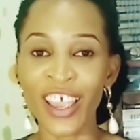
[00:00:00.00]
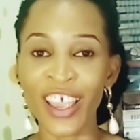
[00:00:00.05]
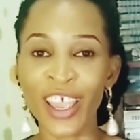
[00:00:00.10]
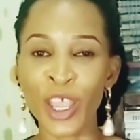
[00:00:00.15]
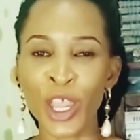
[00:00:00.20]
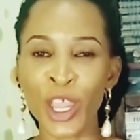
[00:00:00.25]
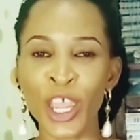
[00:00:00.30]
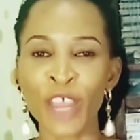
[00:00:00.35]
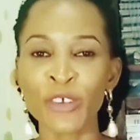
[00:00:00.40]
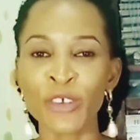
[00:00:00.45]

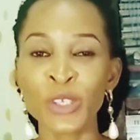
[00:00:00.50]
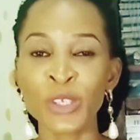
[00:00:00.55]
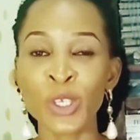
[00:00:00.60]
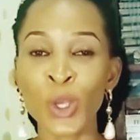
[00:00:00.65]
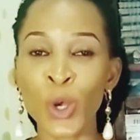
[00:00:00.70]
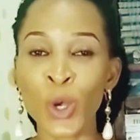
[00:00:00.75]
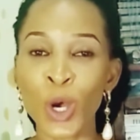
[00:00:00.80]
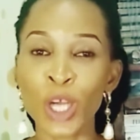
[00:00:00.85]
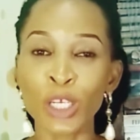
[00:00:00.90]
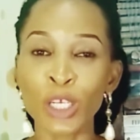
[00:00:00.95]
it gives
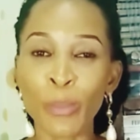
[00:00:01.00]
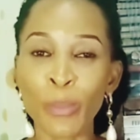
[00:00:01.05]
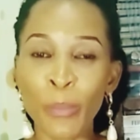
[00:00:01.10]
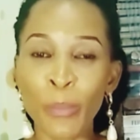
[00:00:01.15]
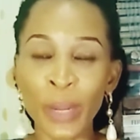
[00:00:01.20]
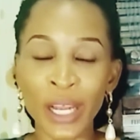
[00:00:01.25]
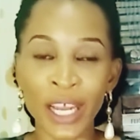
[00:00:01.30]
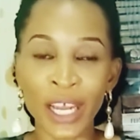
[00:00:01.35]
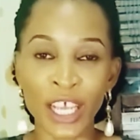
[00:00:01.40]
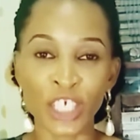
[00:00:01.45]
God
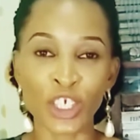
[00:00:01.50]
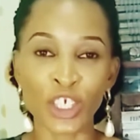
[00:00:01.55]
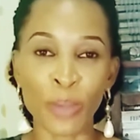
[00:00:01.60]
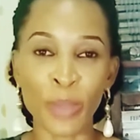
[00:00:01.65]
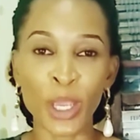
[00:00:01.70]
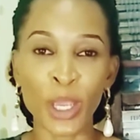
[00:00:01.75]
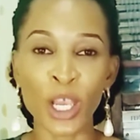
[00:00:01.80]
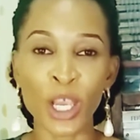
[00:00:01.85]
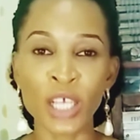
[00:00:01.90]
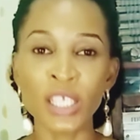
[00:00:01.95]
pleasure
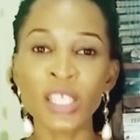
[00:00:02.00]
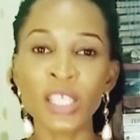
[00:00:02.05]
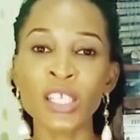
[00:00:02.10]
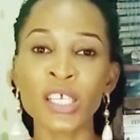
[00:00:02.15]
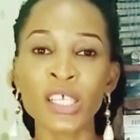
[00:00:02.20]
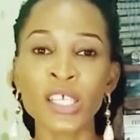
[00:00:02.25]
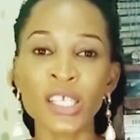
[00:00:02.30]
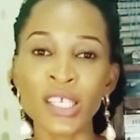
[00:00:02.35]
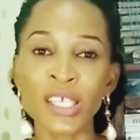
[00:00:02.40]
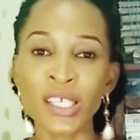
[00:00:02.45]
because
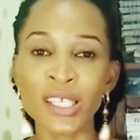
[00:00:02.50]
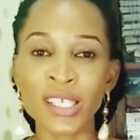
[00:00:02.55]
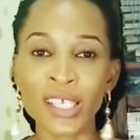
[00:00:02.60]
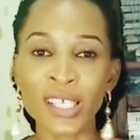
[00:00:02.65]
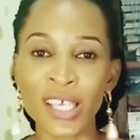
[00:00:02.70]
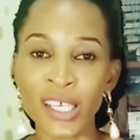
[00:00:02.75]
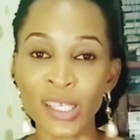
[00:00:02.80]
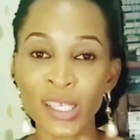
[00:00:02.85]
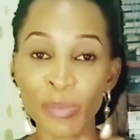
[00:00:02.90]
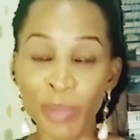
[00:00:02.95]
this
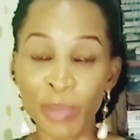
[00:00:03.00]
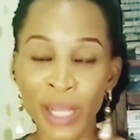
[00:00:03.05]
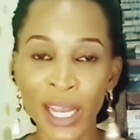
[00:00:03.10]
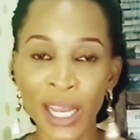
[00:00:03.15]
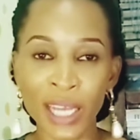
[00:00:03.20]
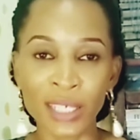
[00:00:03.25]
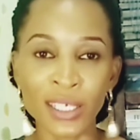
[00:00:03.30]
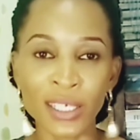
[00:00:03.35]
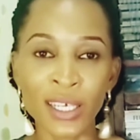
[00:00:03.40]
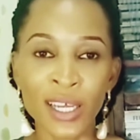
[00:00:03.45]
is his
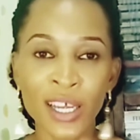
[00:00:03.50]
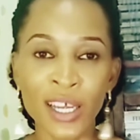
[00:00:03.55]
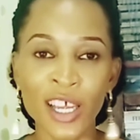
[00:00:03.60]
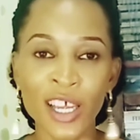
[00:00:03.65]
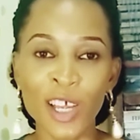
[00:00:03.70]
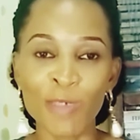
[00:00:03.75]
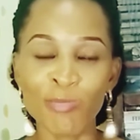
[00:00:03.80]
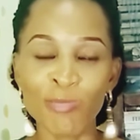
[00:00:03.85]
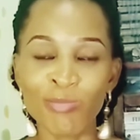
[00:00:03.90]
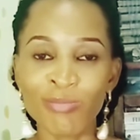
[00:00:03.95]
plan.
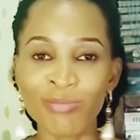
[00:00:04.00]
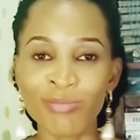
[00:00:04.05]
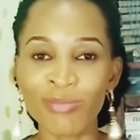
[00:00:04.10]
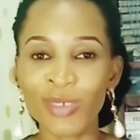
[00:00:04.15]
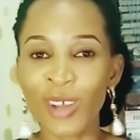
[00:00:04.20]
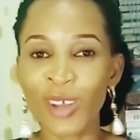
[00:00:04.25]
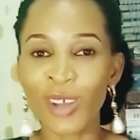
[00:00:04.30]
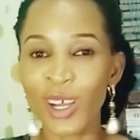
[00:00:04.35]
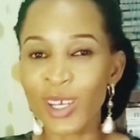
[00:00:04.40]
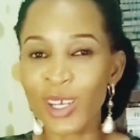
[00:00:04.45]

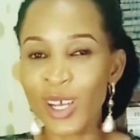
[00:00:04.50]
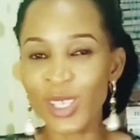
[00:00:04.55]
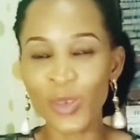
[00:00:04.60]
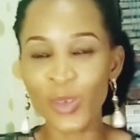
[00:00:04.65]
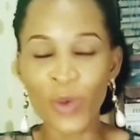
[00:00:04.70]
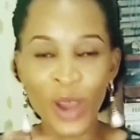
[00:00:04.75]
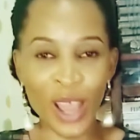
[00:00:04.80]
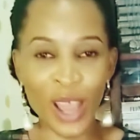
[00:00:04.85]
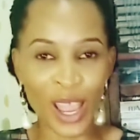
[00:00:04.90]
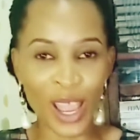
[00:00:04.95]
God doesn't
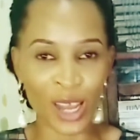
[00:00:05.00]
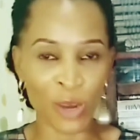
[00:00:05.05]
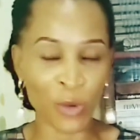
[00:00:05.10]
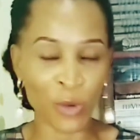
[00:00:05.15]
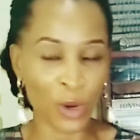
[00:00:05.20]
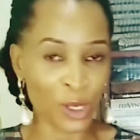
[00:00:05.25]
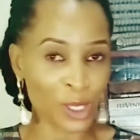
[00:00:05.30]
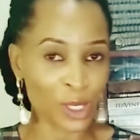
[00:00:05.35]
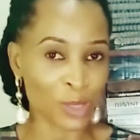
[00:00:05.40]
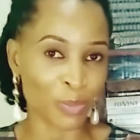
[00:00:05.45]
want
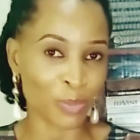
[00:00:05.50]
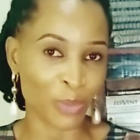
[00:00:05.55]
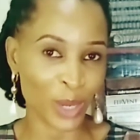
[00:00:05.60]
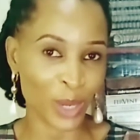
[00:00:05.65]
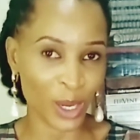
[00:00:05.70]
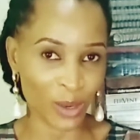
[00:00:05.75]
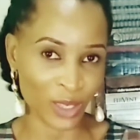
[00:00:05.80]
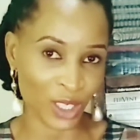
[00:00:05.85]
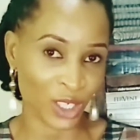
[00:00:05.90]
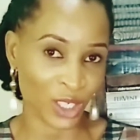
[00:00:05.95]
anyone to
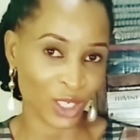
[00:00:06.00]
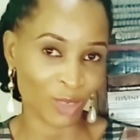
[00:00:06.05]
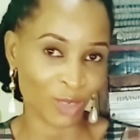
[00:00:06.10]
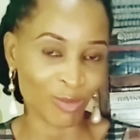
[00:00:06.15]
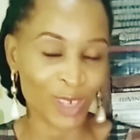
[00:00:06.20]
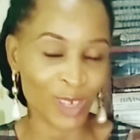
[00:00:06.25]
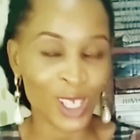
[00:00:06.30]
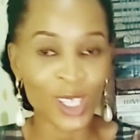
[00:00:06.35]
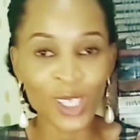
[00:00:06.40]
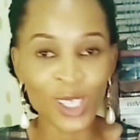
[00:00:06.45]
perish.
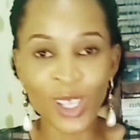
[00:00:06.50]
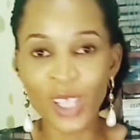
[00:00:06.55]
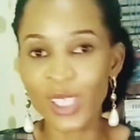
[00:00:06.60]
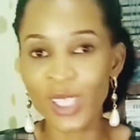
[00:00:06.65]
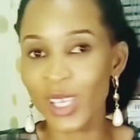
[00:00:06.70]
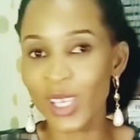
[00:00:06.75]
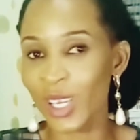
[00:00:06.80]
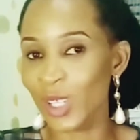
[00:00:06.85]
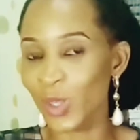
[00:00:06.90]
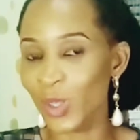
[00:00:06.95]
It's not
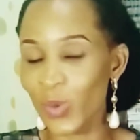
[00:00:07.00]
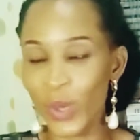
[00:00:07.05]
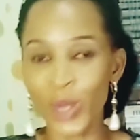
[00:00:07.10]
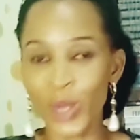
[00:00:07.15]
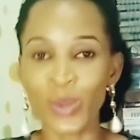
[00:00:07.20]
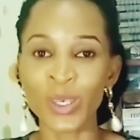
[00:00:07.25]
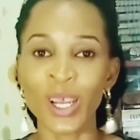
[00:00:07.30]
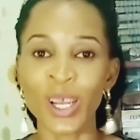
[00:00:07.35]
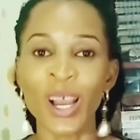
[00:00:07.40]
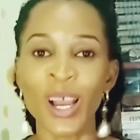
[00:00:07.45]
his
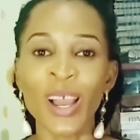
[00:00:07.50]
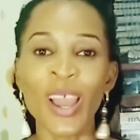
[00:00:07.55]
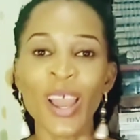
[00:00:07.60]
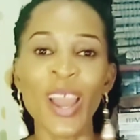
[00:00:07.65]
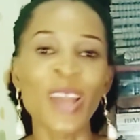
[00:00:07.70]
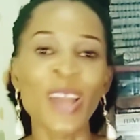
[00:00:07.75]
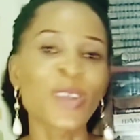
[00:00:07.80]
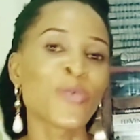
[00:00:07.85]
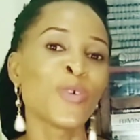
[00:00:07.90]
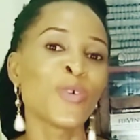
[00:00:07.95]
will that
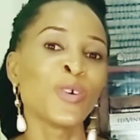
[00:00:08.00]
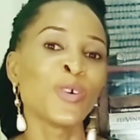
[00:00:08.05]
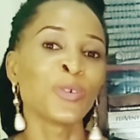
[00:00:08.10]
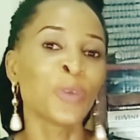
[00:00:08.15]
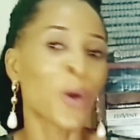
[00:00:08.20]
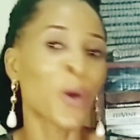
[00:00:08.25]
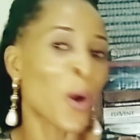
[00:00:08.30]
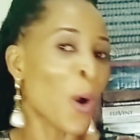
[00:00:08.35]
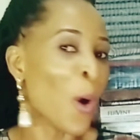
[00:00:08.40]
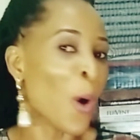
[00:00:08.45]

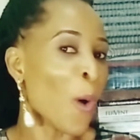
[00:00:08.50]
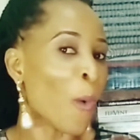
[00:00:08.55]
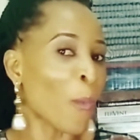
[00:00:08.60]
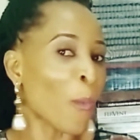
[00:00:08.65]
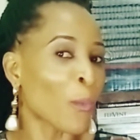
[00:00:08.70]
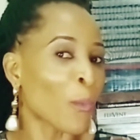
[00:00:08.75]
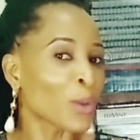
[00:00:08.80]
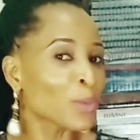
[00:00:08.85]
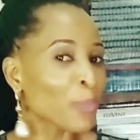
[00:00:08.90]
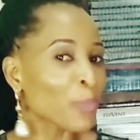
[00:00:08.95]
anyone
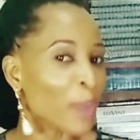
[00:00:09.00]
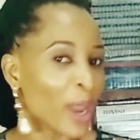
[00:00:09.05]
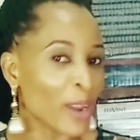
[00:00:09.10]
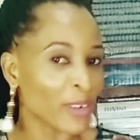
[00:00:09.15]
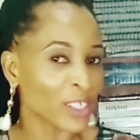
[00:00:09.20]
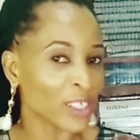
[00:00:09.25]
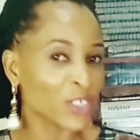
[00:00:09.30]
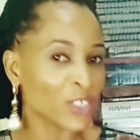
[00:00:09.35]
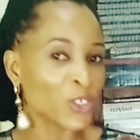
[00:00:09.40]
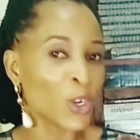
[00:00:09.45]
would
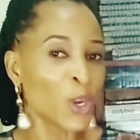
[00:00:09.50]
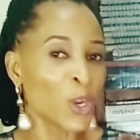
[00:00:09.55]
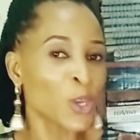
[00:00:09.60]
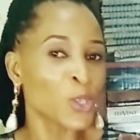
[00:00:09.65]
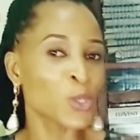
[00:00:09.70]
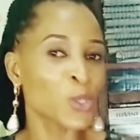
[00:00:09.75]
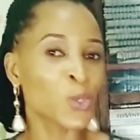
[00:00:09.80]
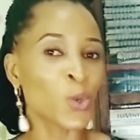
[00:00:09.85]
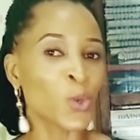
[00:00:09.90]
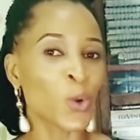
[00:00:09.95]
perish.
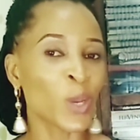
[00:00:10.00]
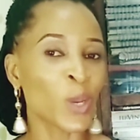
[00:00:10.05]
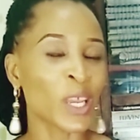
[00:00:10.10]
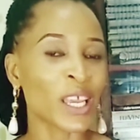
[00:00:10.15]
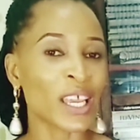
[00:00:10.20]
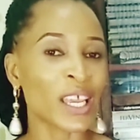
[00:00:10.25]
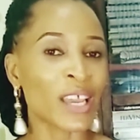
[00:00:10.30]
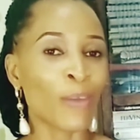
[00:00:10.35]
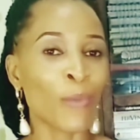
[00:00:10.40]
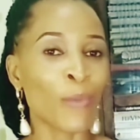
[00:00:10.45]
So
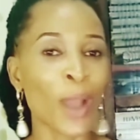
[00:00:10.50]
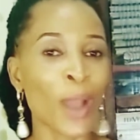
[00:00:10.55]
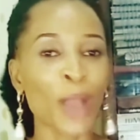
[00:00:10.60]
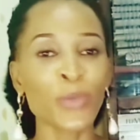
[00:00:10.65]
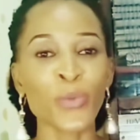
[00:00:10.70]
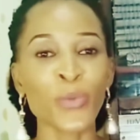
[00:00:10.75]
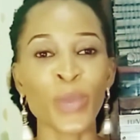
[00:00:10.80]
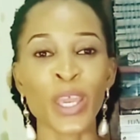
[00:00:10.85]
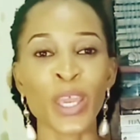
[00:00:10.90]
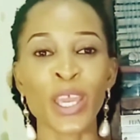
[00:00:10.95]

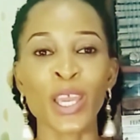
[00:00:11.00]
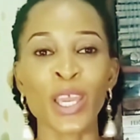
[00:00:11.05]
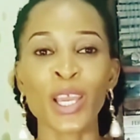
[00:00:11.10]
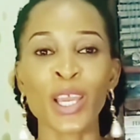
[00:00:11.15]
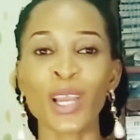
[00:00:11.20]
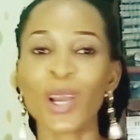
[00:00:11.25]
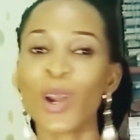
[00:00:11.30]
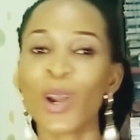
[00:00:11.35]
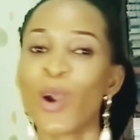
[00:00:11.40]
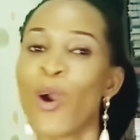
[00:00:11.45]
when we
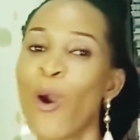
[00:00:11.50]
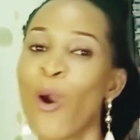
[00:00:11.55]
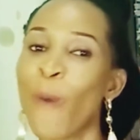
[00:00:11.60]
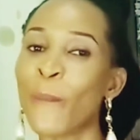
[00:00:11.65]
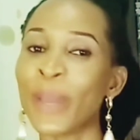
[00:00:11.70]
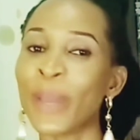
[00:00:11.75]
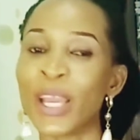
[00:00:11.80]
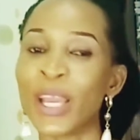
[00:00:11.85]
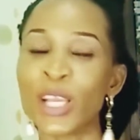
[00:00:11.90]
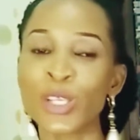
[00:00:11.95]

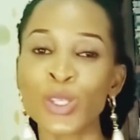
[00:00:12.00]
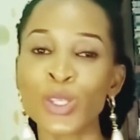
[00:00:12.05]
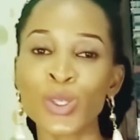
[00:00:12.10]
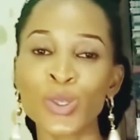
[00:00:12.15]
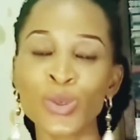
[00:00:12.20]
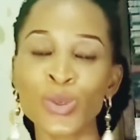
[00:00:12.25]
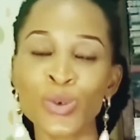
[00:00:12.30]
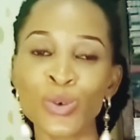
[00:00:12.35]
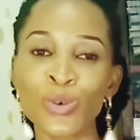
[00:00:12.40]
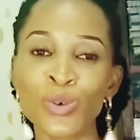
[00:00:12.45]
come
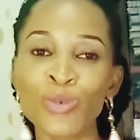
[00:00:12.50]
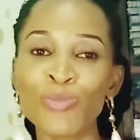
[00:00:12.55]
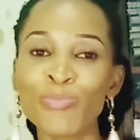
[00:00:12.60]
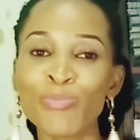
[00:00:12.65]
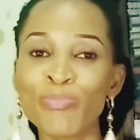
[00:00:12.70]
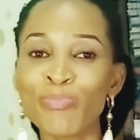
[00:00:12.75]
into